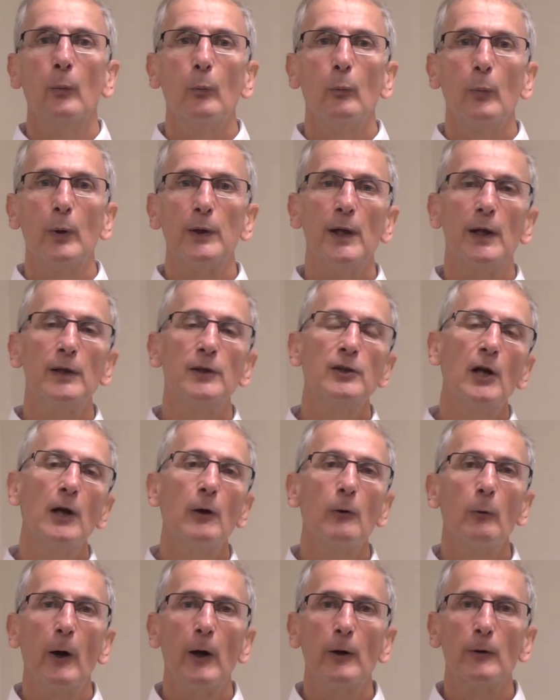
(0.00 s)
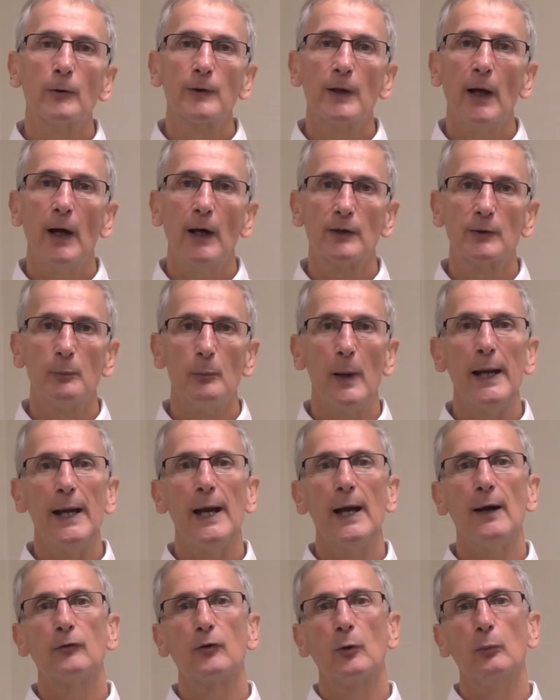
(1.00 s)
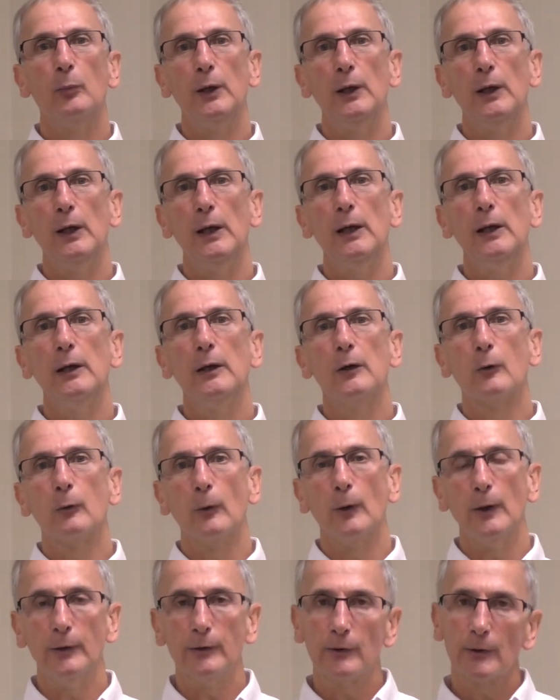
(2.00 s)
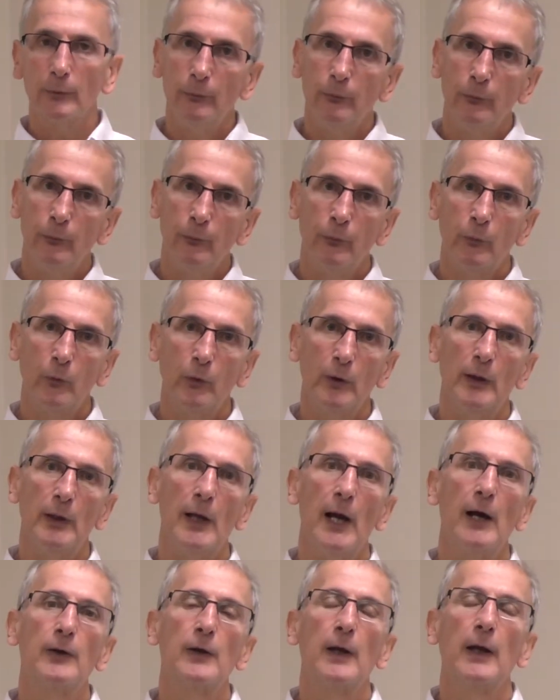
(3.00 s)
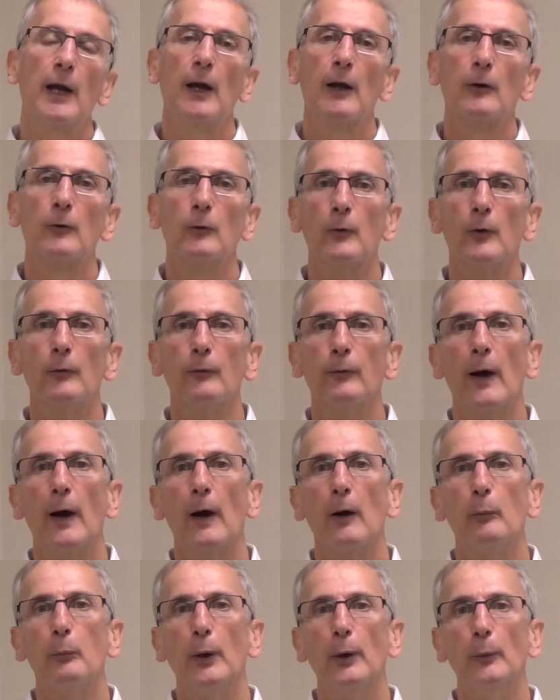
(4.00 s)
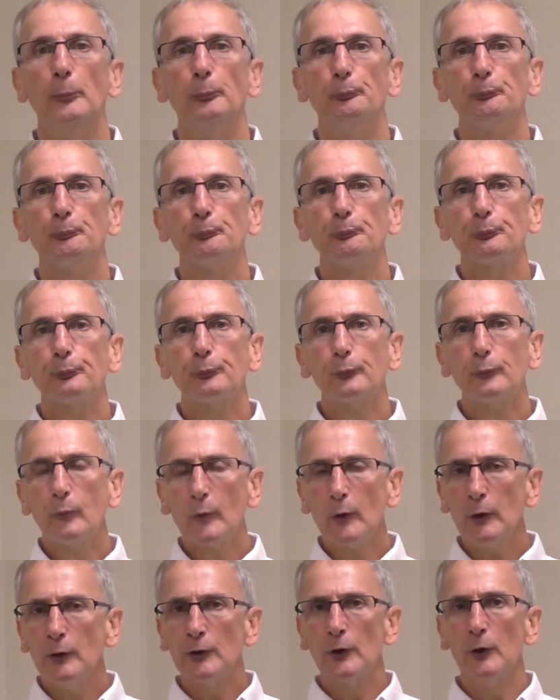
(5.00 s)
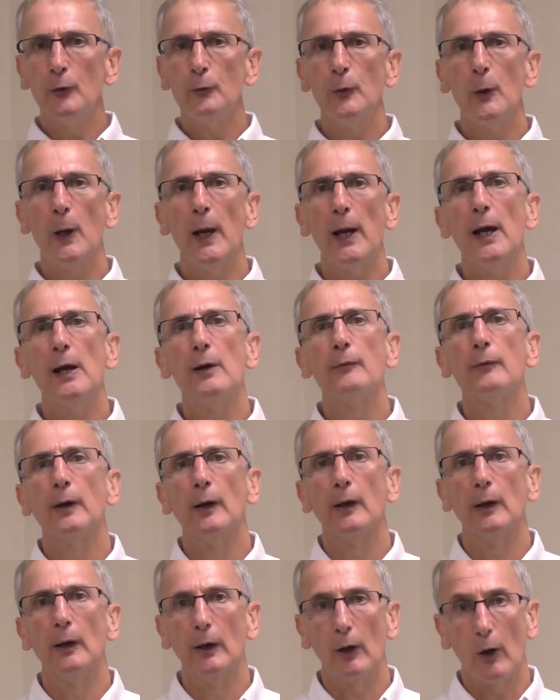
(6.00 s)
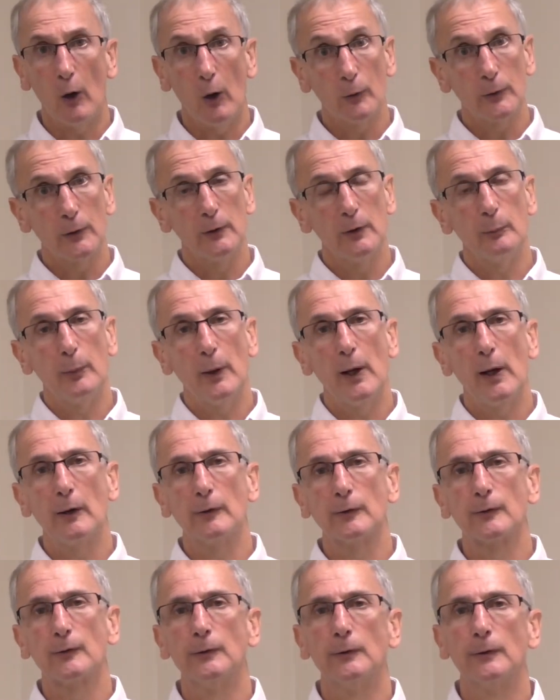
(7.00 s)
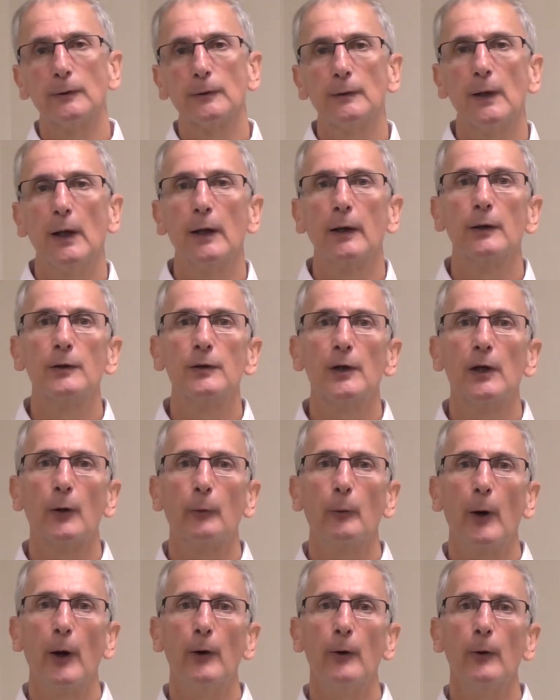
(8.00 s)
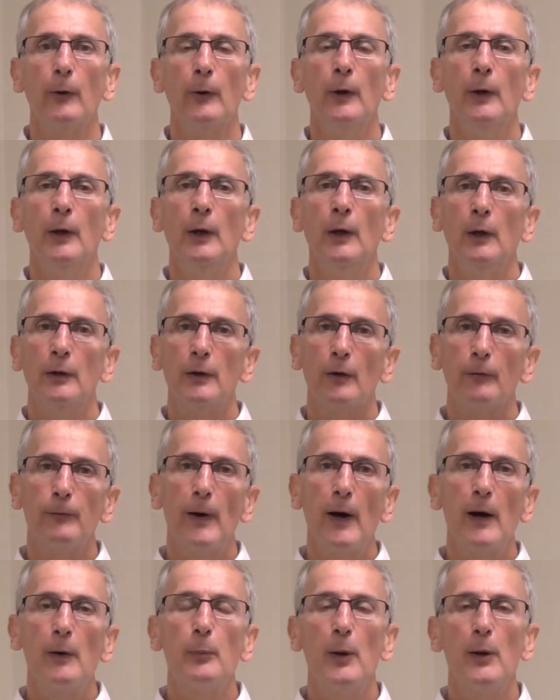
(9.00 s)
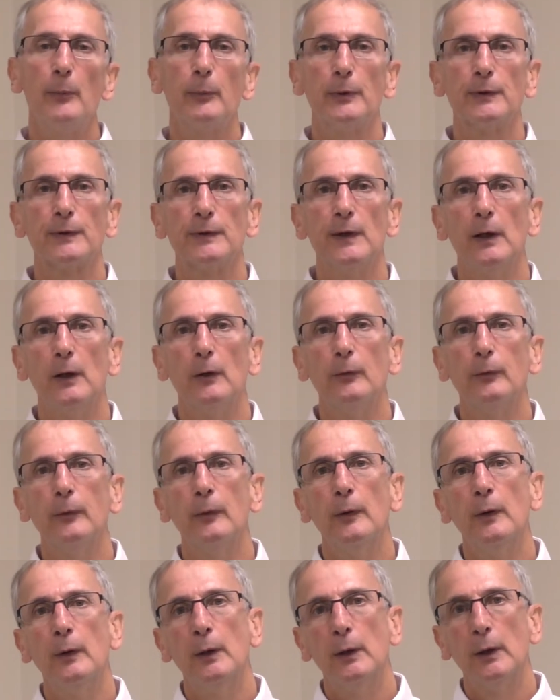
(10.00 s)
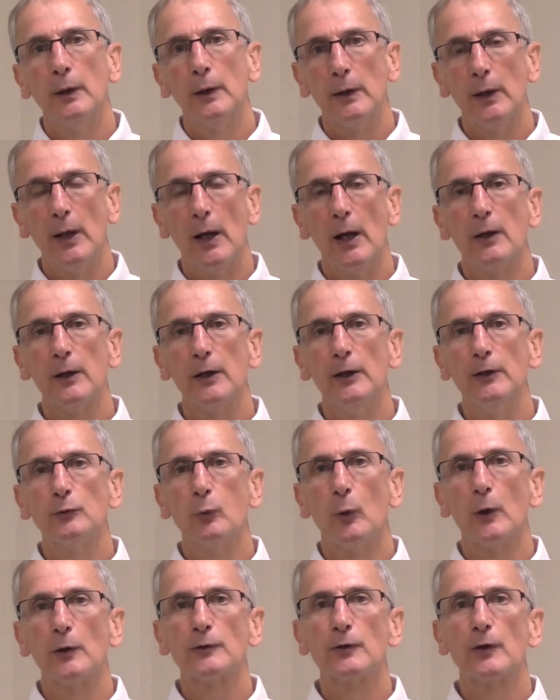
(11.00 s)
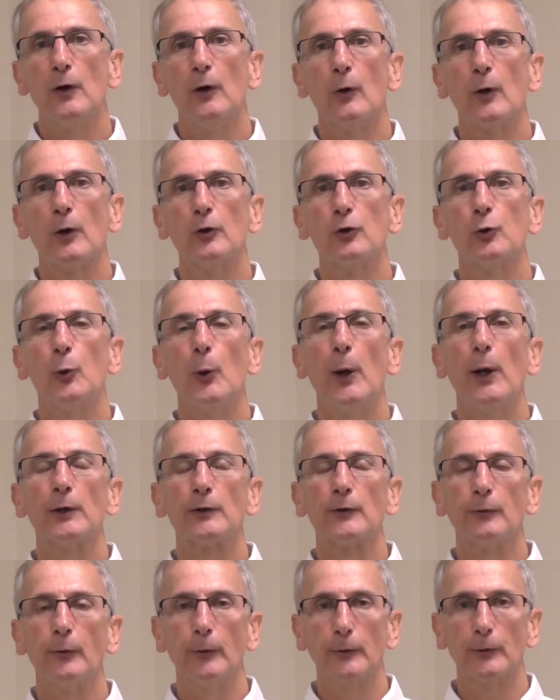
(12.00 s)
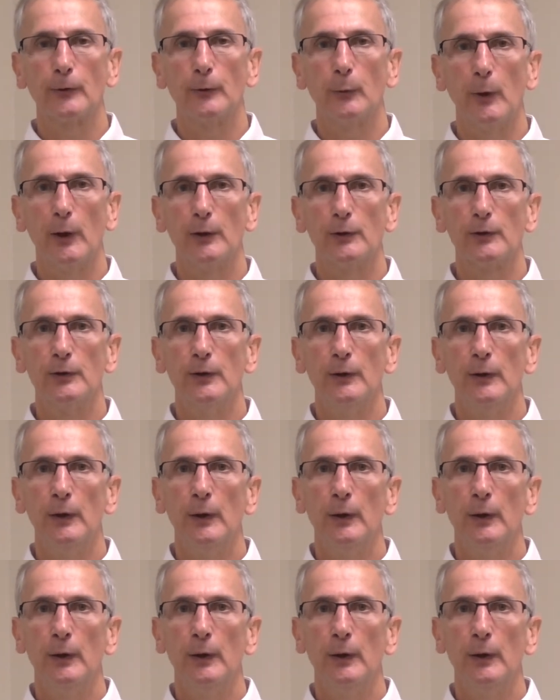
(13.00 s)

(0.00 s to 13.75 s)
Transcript: But that generator size may have to be increased now to handle the fire pump. So if you have an alternate power source like a generator, the fire pump itself now needs what's called a transfer switch.